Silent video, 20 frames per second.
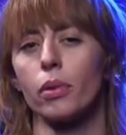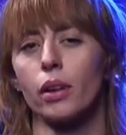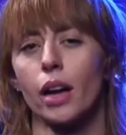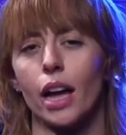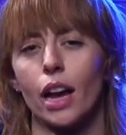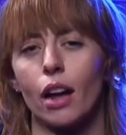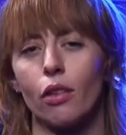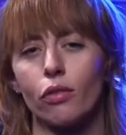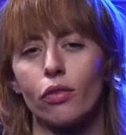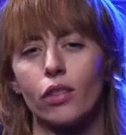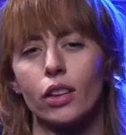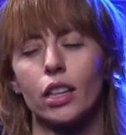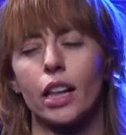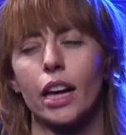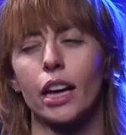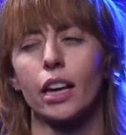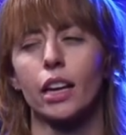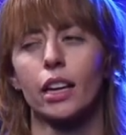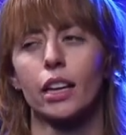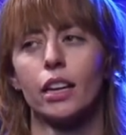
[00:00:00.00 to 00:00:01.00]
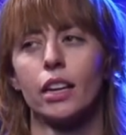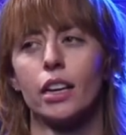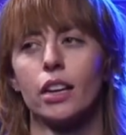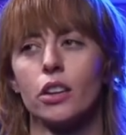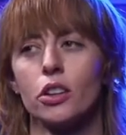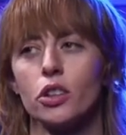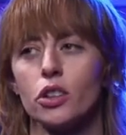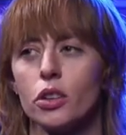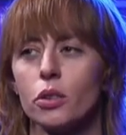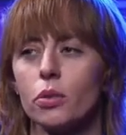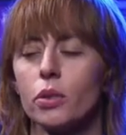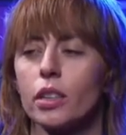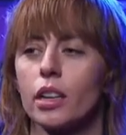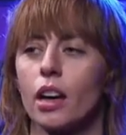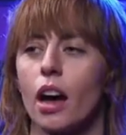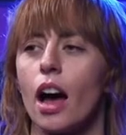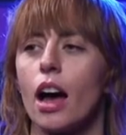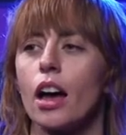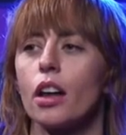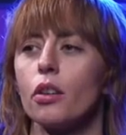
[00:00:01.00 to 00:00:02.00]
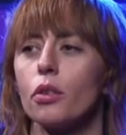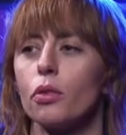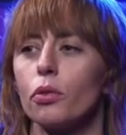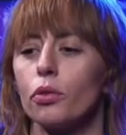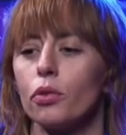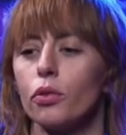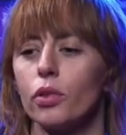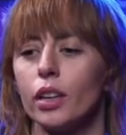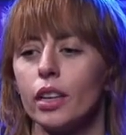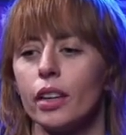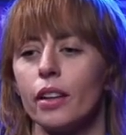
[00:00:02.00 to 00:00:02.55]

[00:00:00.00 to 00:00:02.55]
and I feel like she was kind of